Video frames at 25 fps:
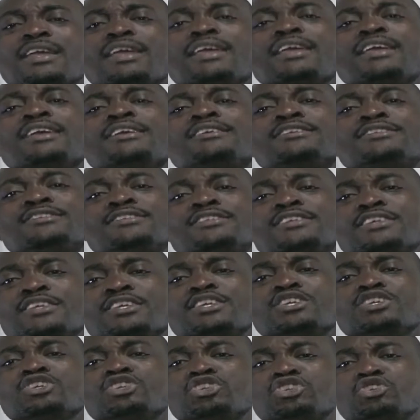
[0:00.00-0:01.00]
is
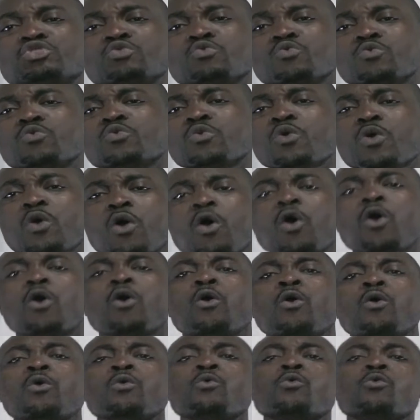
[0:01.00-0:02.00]
you,
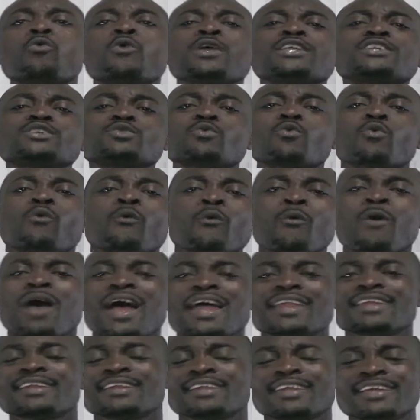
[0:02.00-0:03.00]
or which
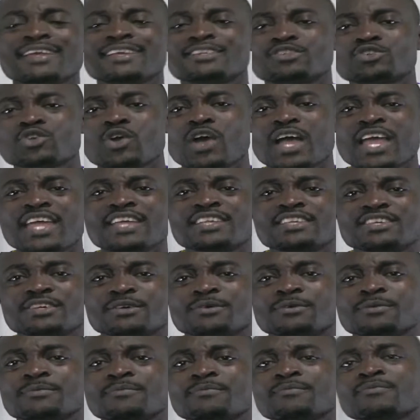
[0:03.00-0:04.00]
one is your
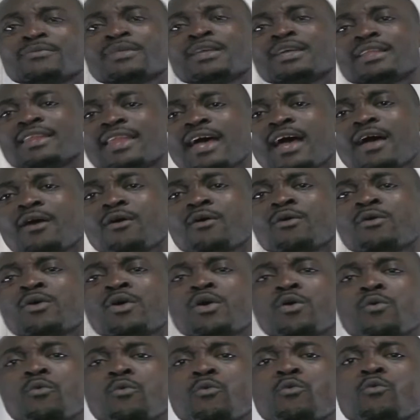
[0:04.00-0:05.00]
angel. Now
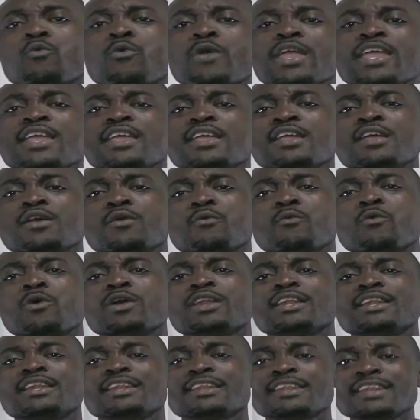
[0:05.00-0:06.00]
we
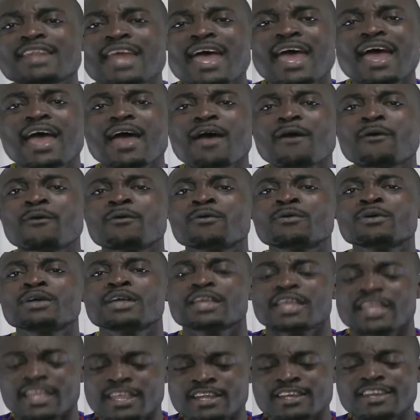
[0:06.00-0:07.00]
will now
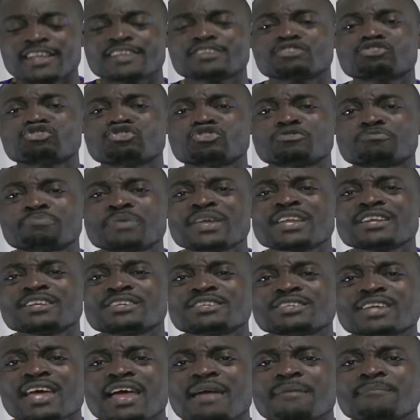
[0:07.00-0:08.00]
in the
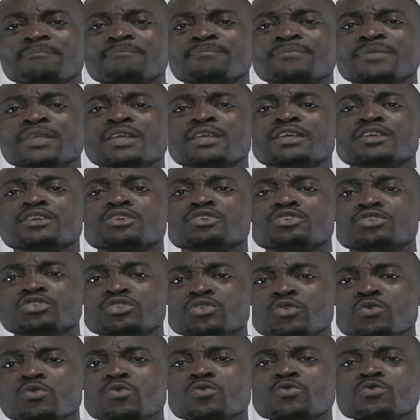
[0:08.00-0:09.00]
spirit realm
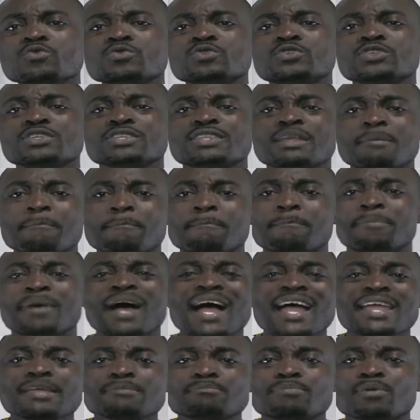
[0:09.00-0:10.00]
use the
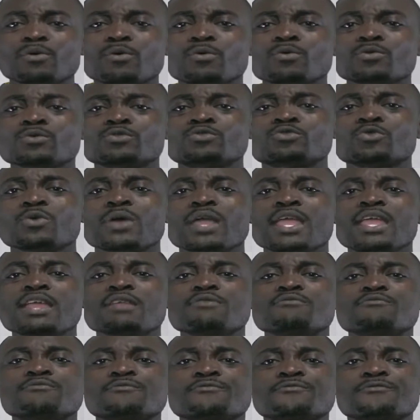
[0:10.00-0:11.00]
Bible to
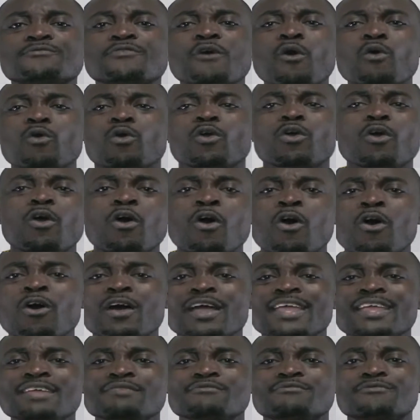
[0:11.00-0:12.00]
invoke
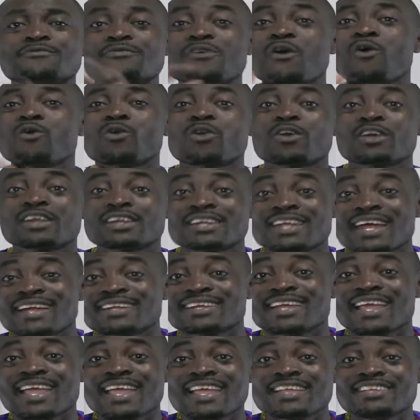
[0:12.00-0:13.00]
or evoke
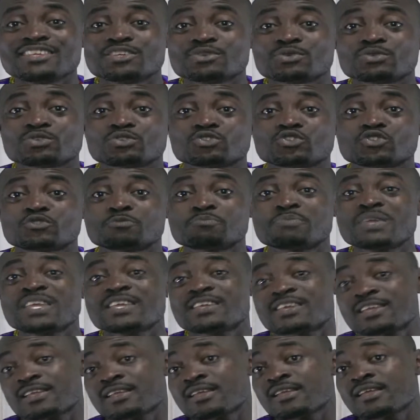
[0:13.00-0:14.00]
that angel to
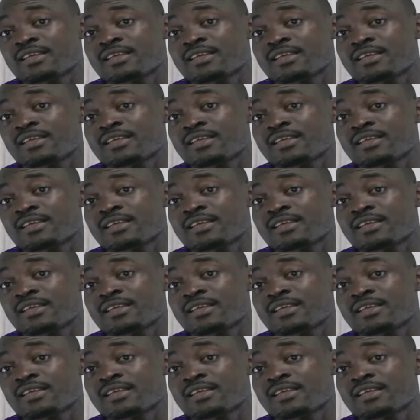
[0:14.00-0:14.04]
speak,